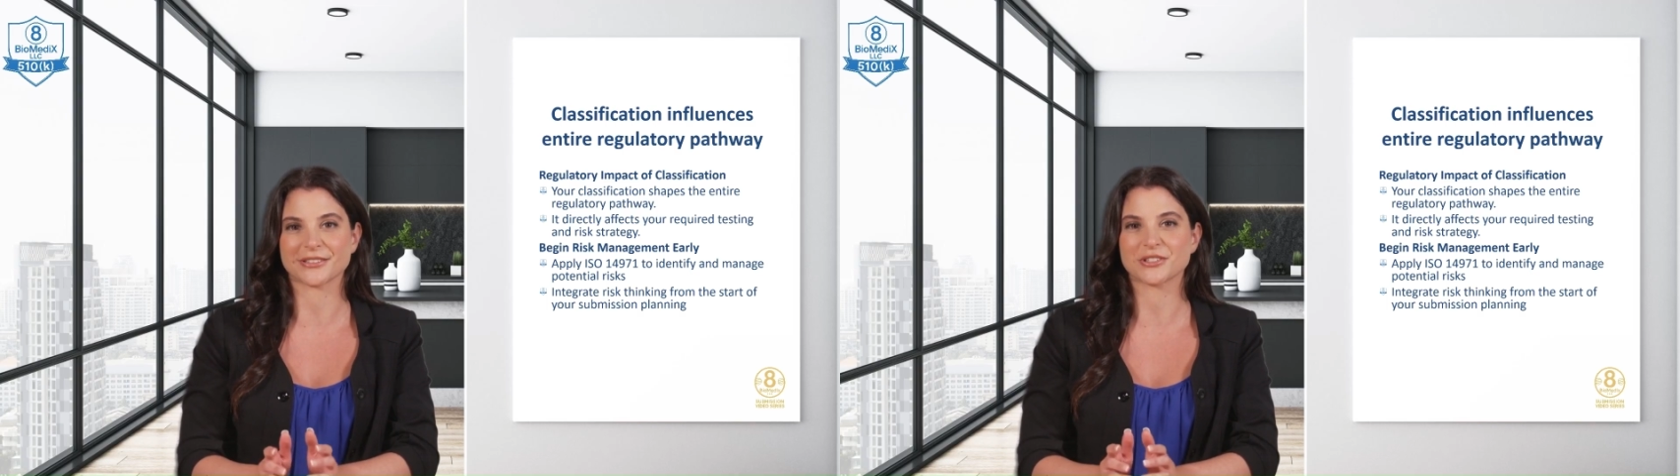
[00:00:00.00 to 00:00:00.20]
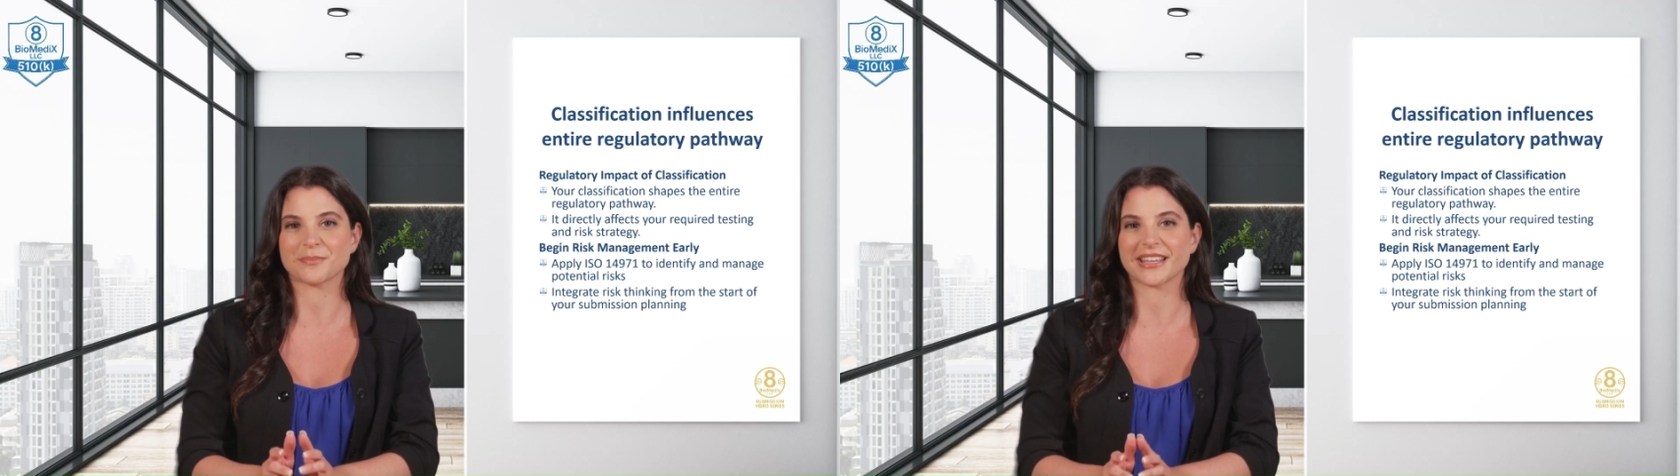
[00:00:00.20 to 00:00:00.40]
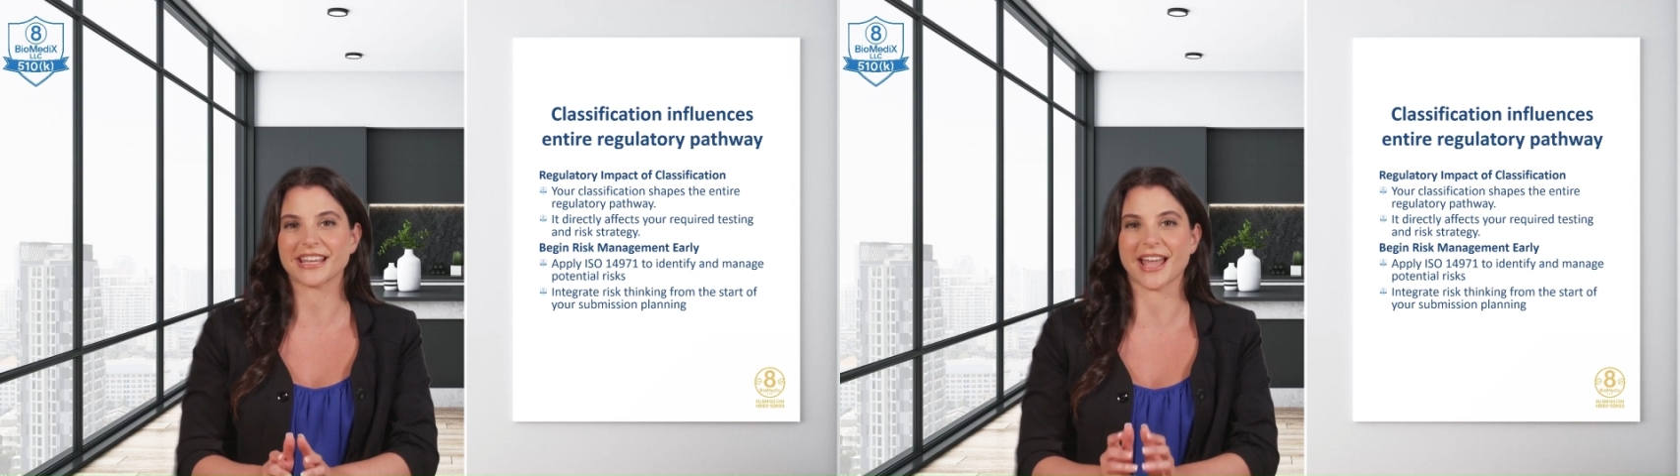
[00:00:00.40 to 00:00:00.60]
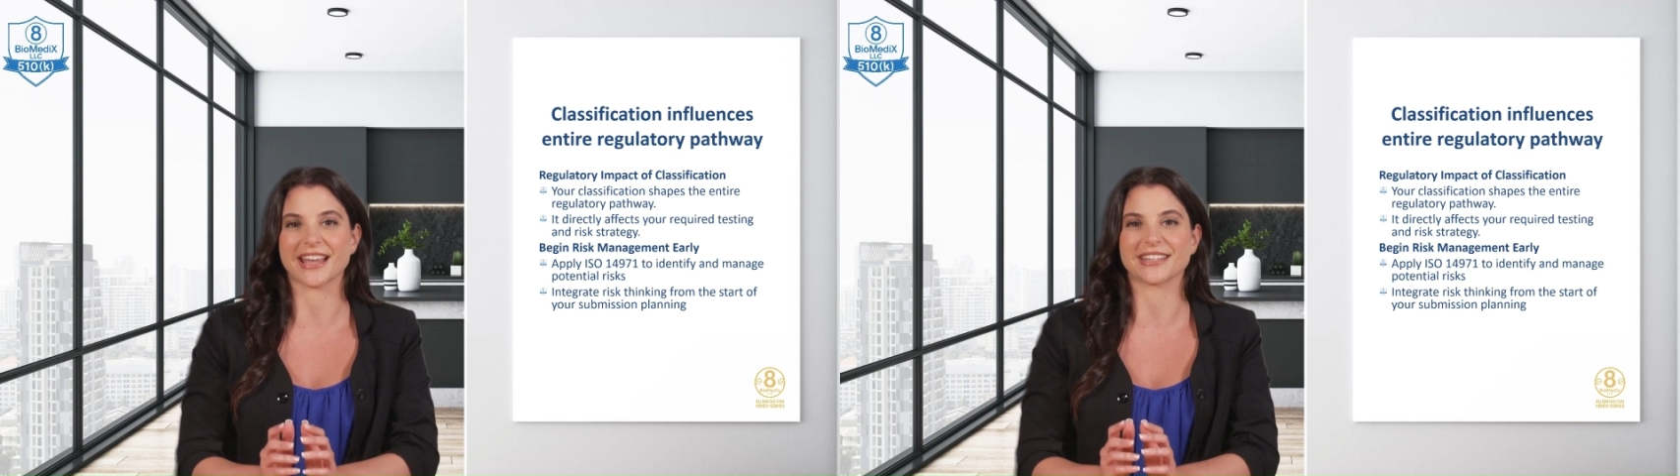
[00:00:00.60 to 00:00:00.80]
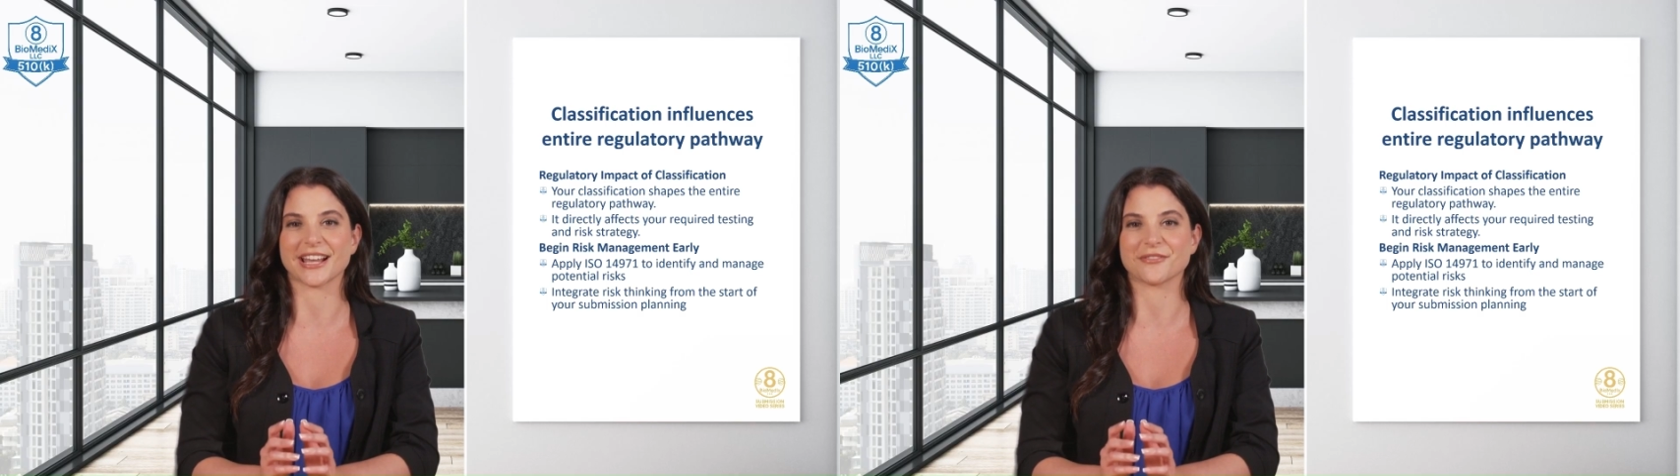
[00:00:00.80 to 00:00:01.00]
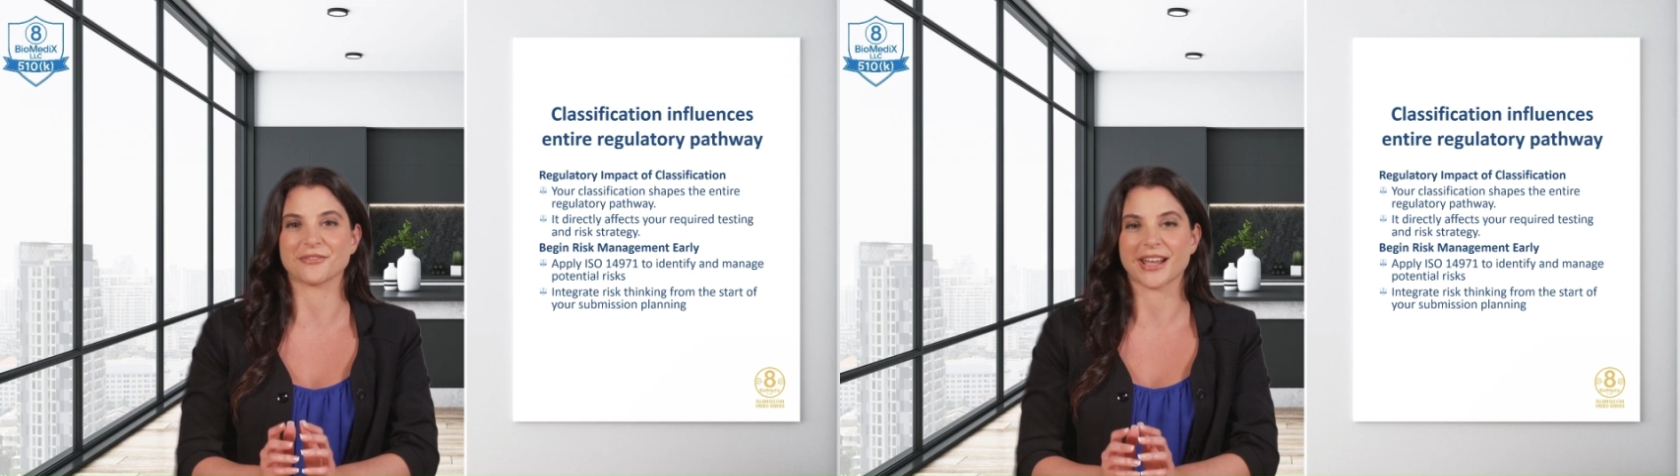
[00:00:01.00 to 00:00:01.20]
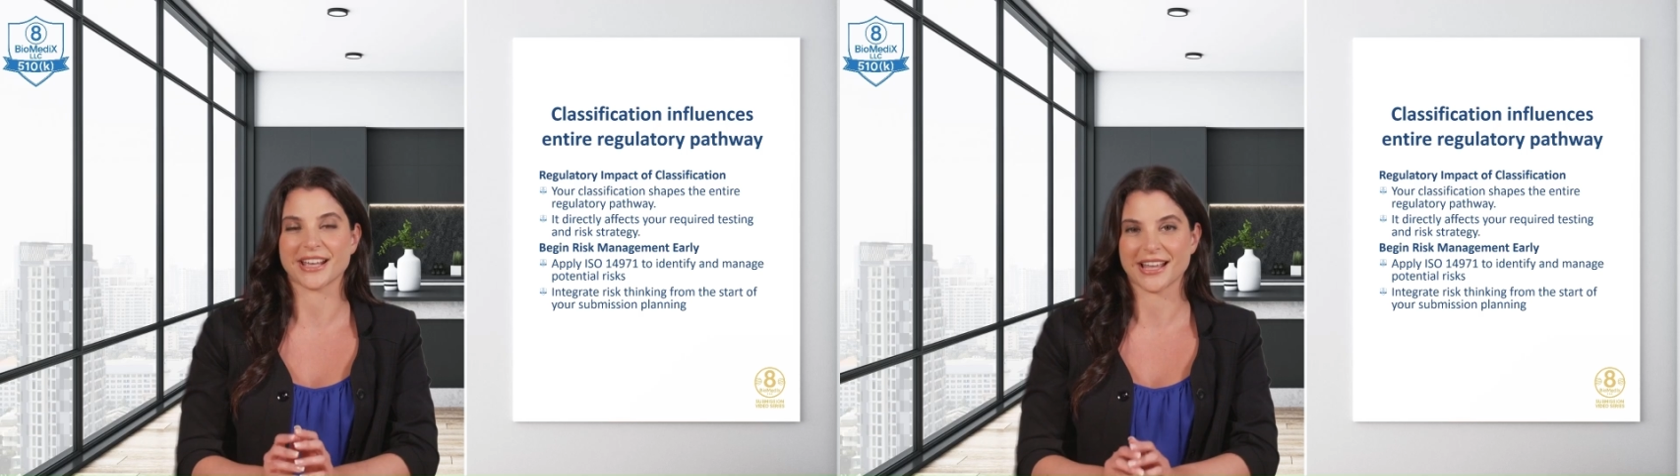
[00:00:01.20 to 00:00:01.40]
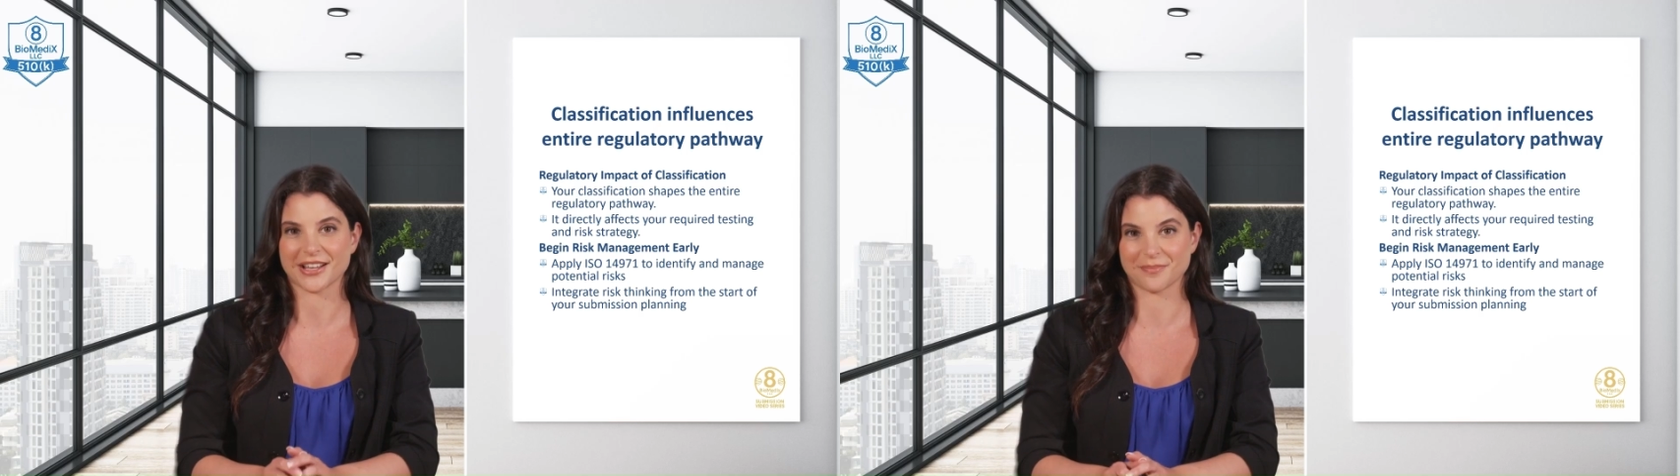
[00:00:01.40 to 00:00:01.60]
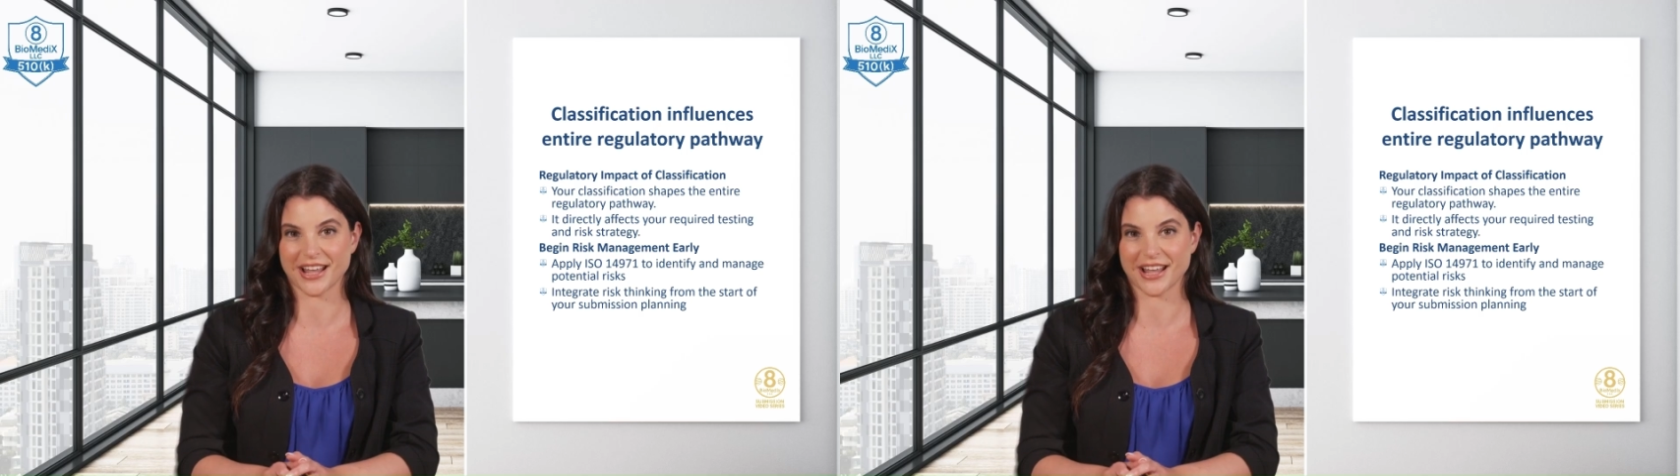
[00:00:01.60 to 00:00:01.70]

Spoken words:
to begin identifying and